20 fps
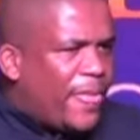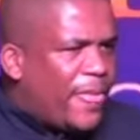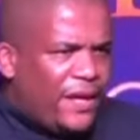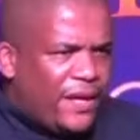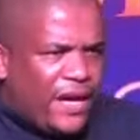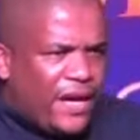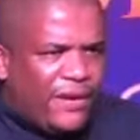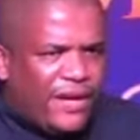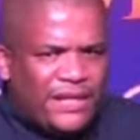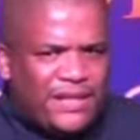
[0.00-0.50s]

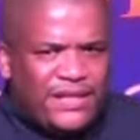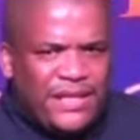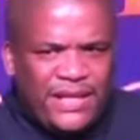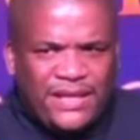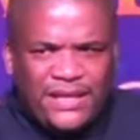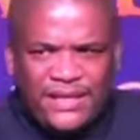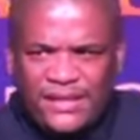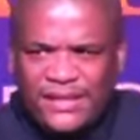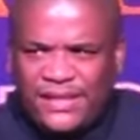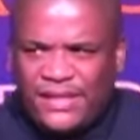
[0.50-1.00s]
I want to
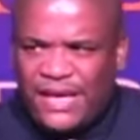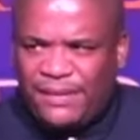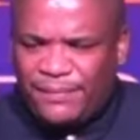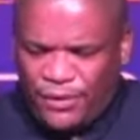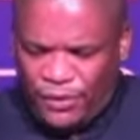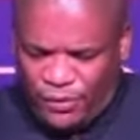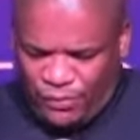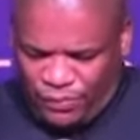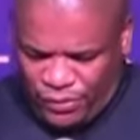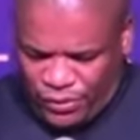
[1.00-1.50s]
take this time
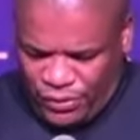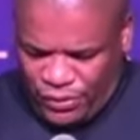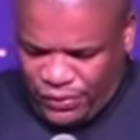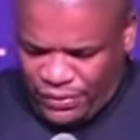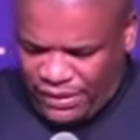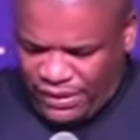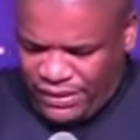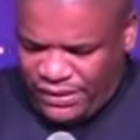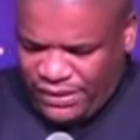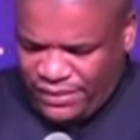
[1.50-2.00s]
and
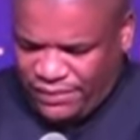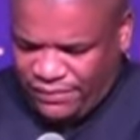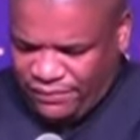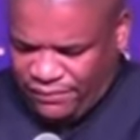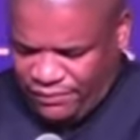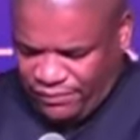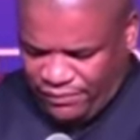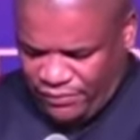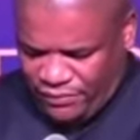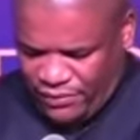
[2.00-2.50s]
opportunity,
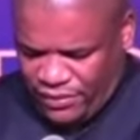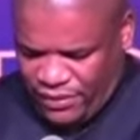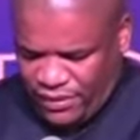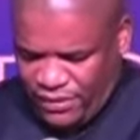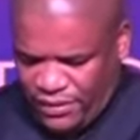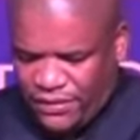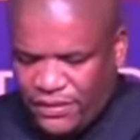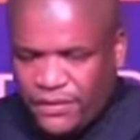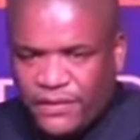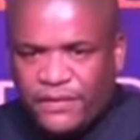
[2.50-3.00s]

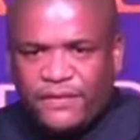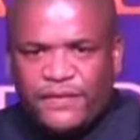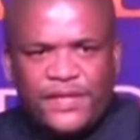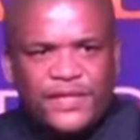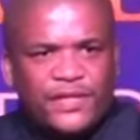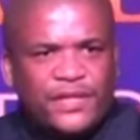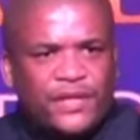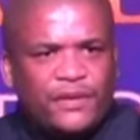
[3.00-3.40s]
first and